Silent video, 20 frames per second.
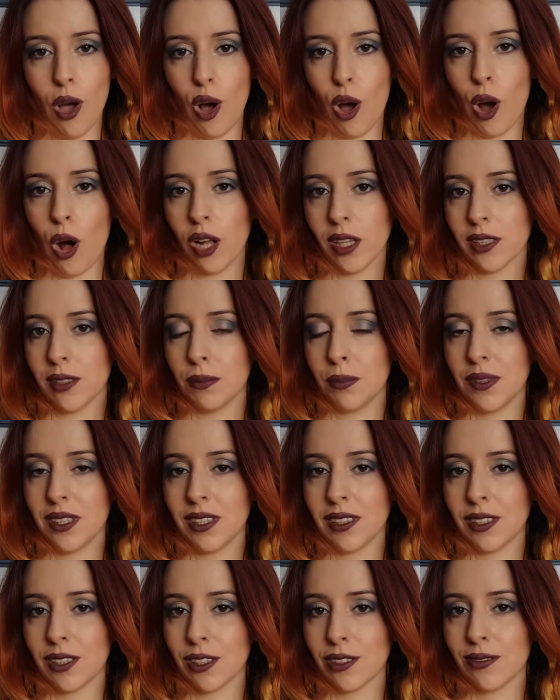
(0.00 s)
all the
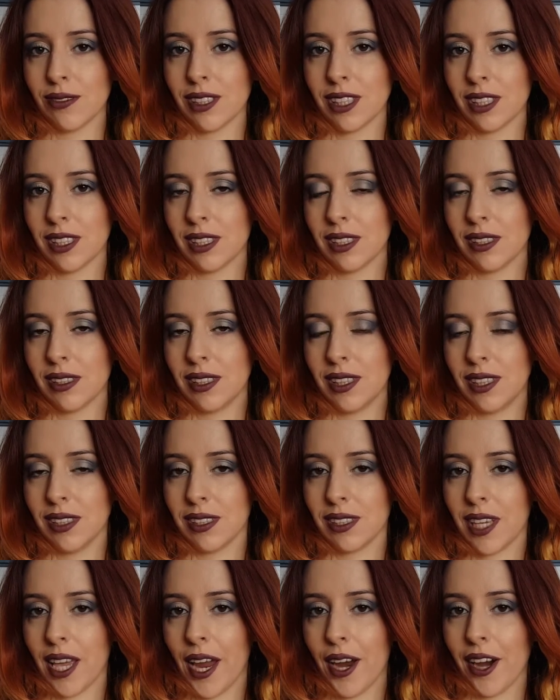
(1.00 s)
pieces of
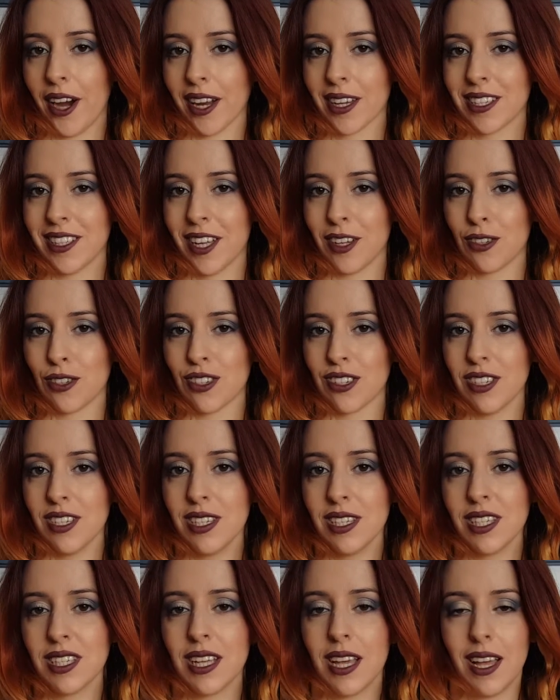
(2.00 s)
these hair
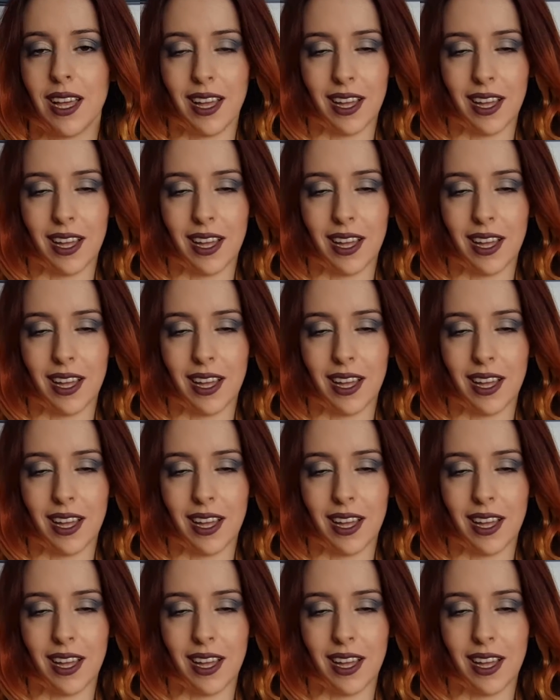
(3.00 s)
extensions.